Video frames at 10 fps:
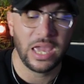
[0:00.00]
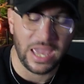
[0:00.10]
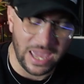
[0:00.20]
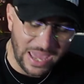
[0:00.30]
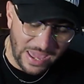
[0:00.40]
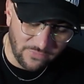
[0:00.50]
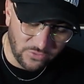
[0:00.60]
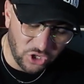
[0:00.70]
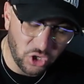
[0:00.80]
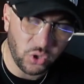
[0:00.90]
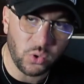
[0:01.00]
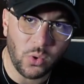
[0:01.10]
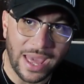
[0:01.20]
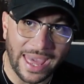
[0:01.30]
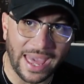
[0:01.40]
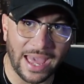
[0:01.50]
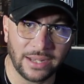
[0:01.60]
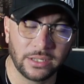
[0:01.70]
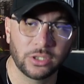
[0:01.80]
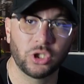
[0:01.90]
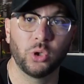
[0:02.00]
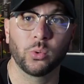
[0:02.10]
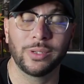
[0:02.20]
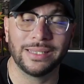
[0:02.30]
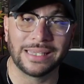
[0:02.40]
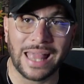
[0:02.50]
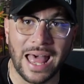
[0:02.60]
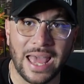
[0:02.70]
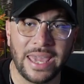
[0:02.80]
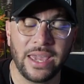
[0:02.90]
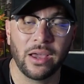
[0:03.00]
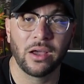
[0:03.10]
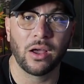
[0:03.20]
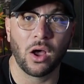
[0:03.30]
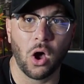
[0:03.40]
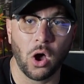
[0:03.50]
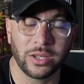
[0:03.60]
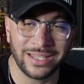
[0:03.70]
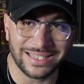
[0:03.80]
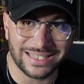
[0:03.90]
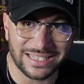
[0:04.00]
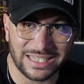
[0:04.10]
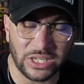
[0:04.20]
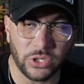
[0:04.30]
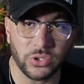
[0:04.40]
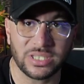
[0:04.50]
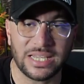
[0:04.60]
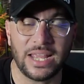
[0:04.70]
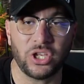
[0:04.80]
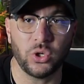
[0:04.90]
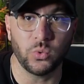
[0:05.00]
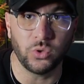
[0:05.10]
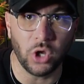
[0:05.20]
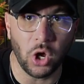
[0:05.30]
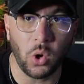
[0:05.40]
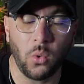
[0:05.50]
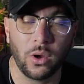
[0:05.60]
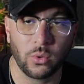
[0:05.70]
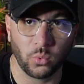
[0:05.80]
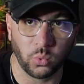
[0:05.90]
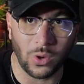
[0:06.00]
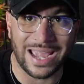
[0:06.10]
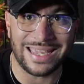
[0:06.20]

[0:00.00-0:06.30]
If you had to rely on the skill set you know right